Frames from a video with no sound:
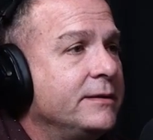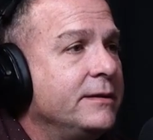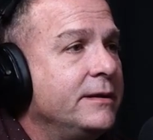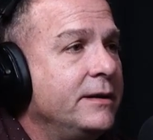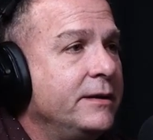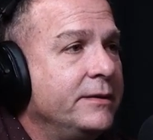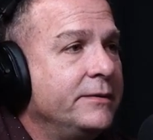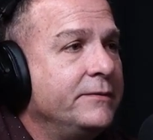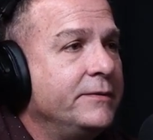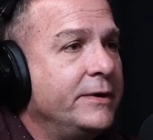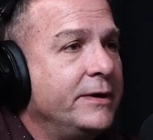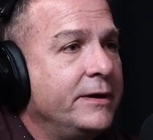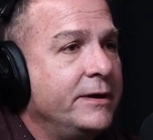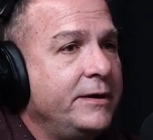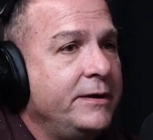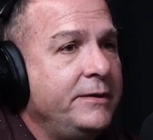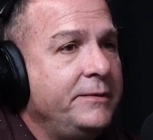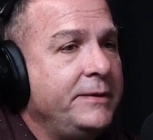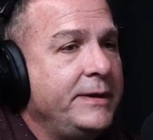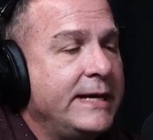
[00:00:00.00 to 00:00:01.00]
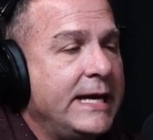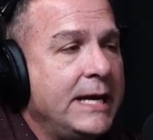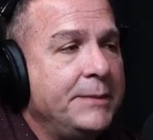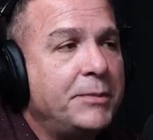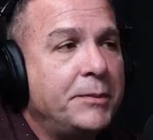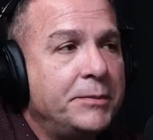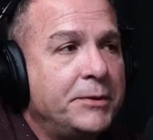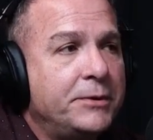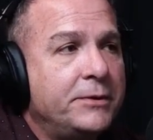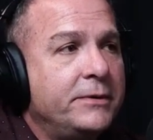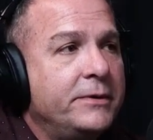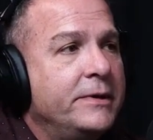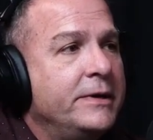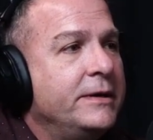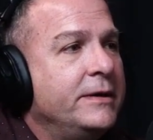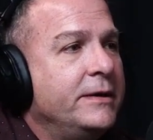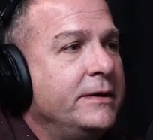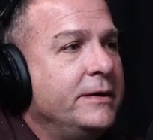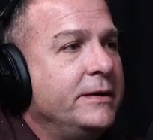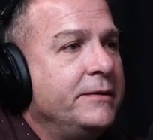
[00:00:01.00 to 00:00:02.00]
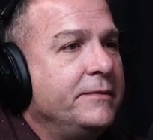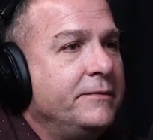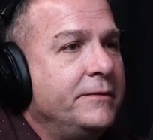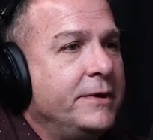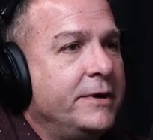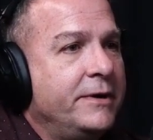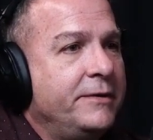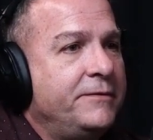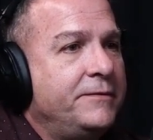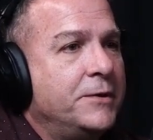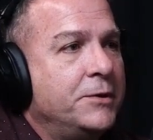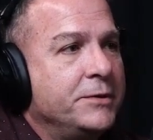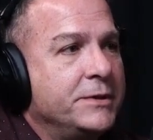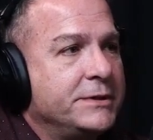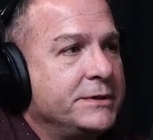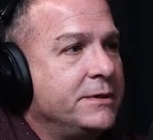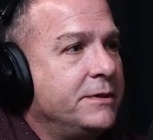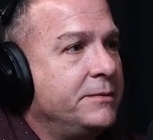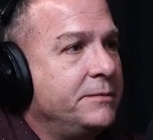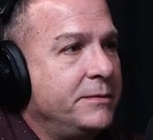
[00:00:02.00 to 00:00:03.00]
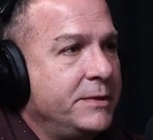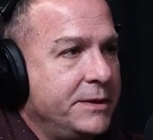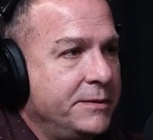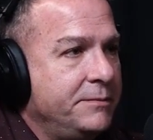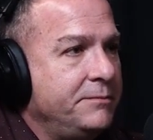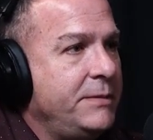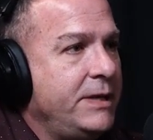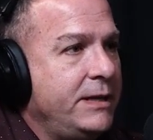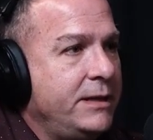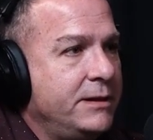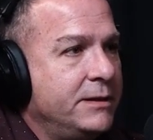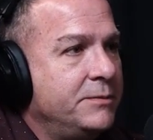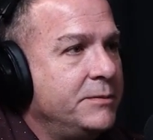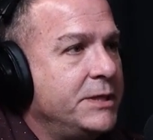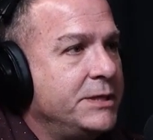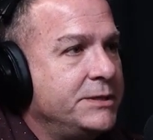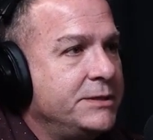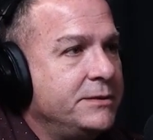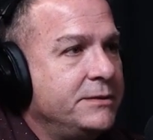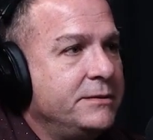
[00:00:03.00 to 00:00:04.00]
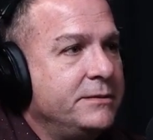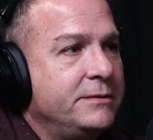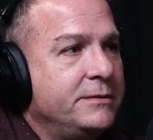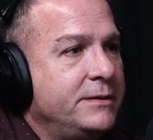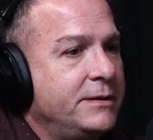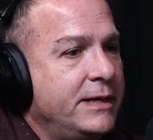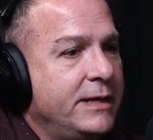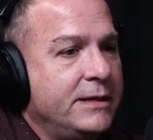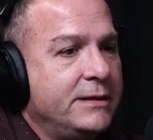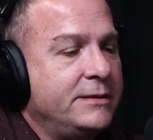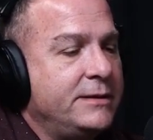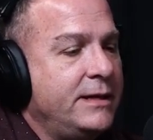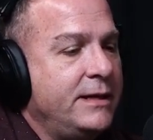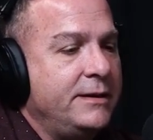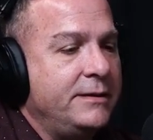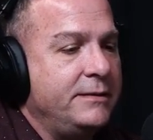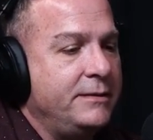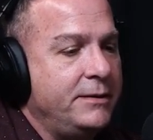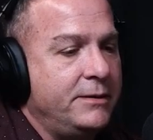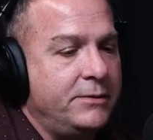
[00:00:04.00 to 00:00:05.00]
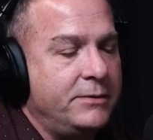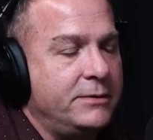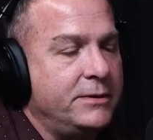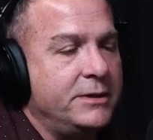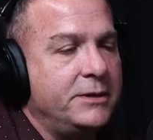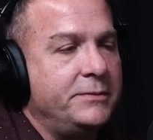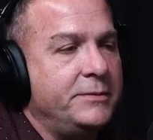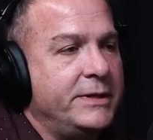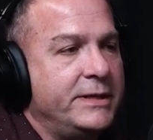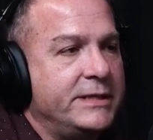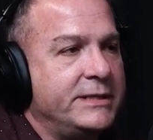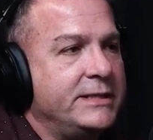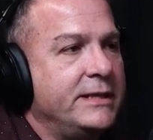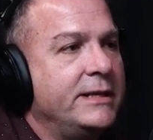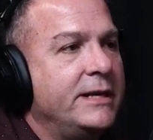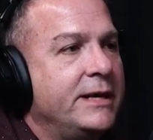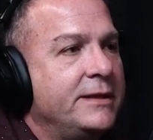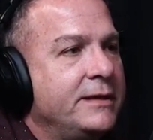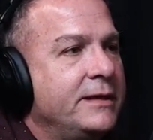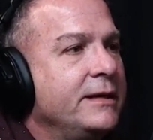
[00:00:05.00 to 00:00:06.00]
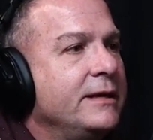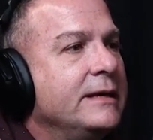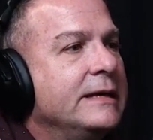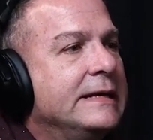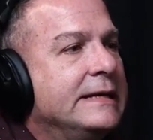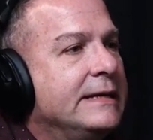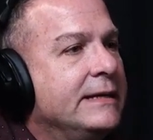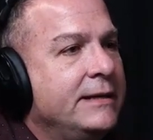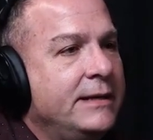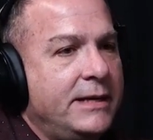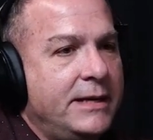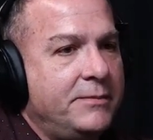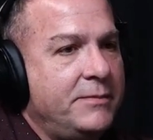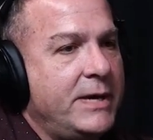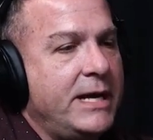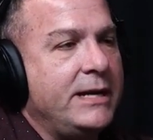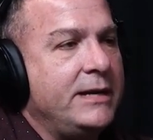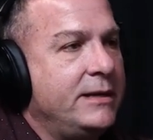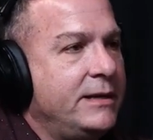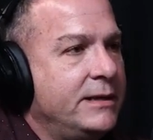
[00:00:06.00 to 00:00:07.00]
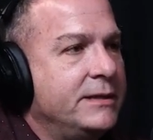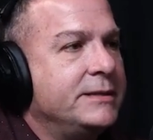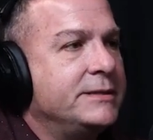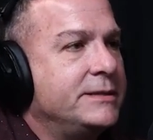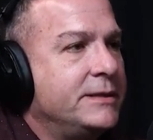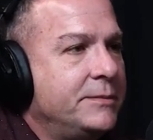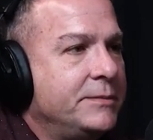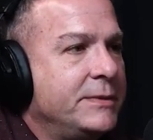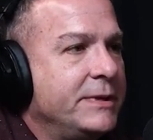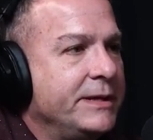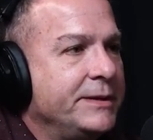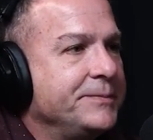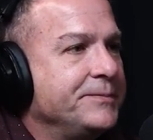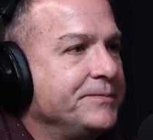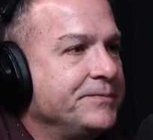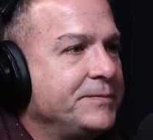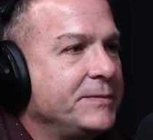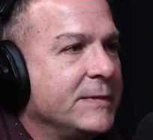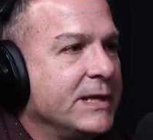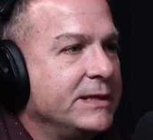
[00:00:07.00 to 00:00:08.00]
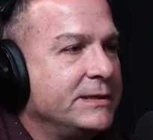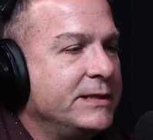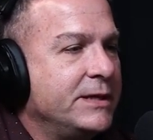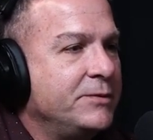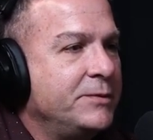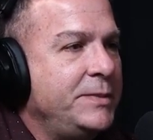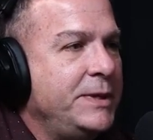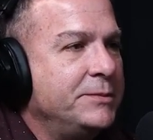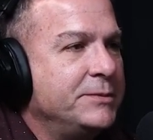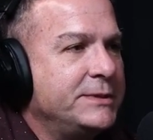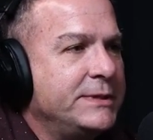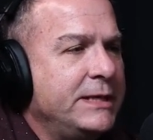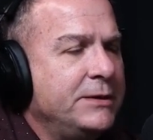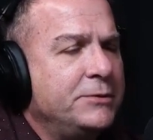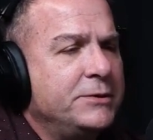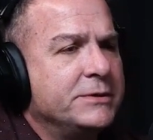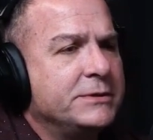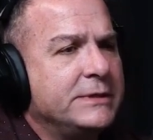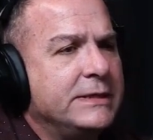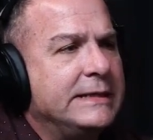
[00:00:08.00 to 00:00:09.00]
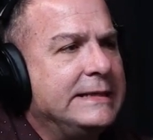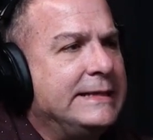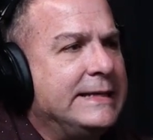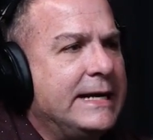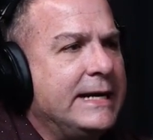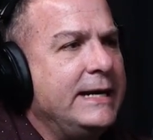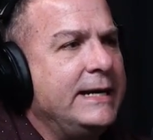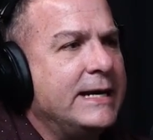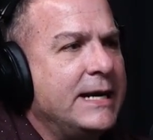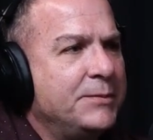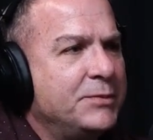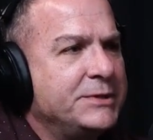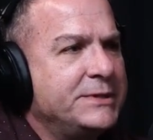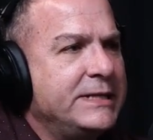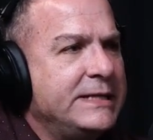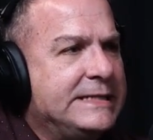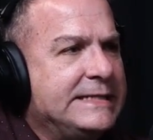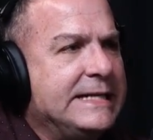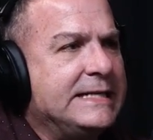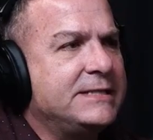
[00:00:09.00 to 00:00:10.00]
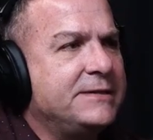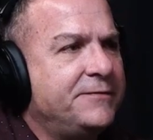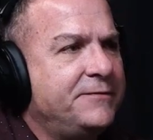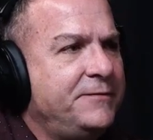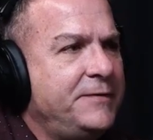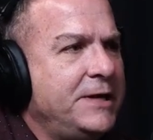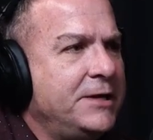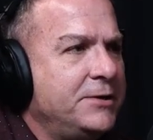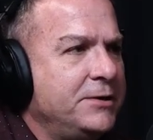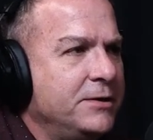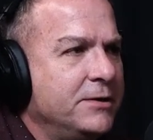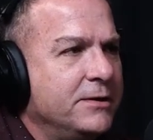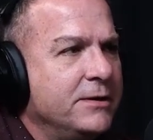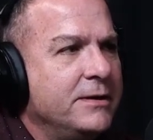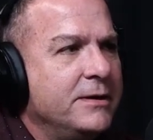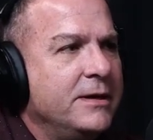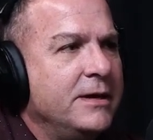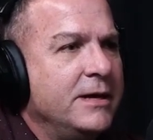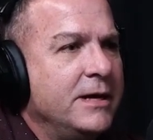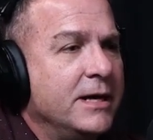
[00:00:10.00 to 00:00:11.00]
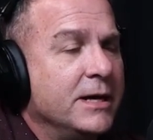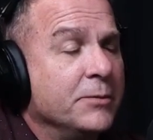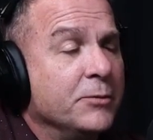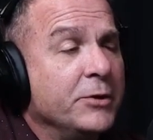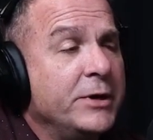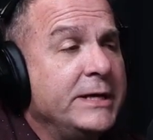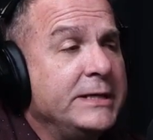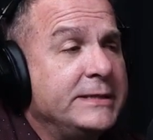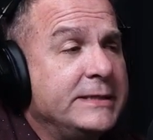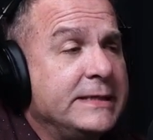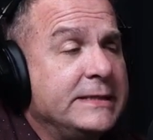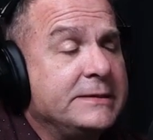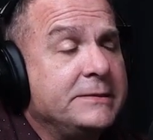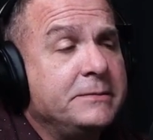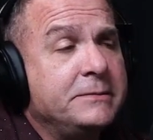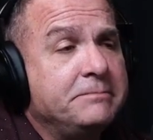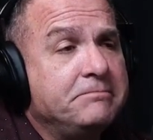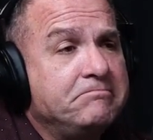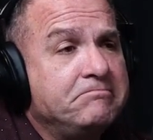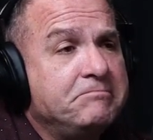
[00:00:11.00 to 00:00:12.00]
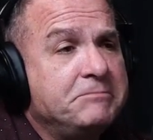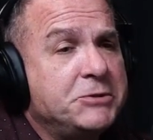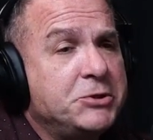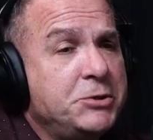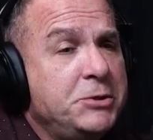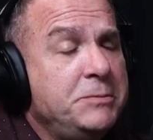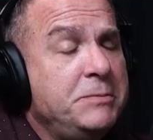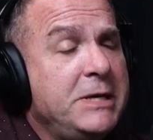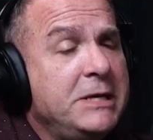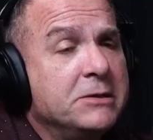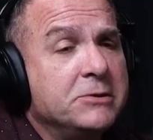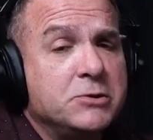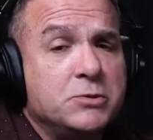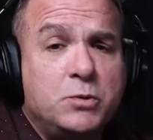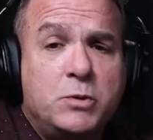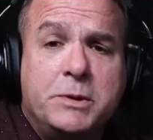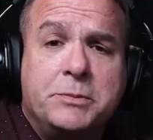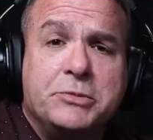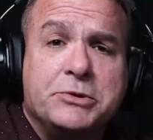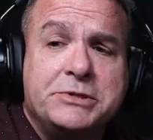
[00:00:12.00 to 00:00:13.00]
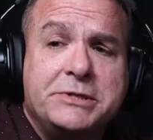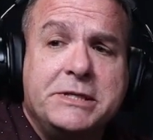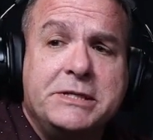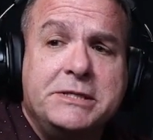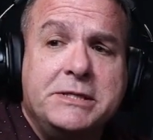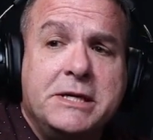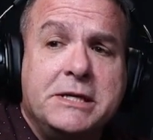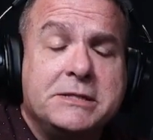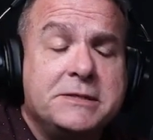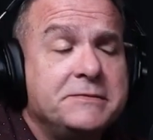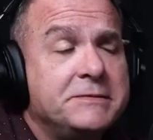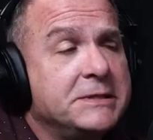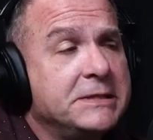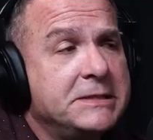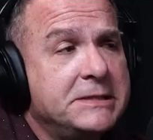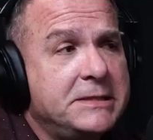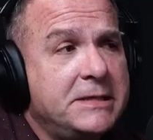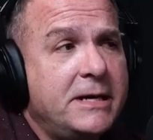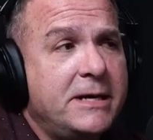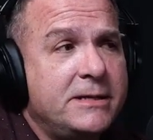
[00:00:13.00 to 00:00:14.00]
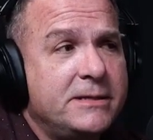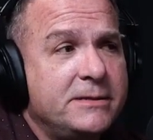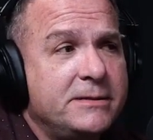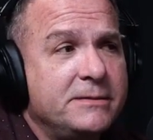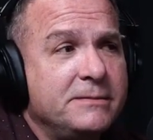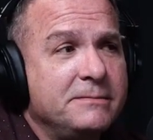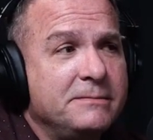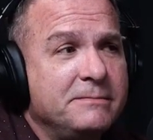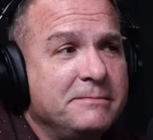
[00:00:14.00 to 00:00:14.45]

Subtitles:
They're very capable, very focused on meeting the mission, and they can take a little bit of nothing and make it into something. It's like when people say, well, there's a 99% chance of failure, a Marine says, so you mean there's a 1% chance of success?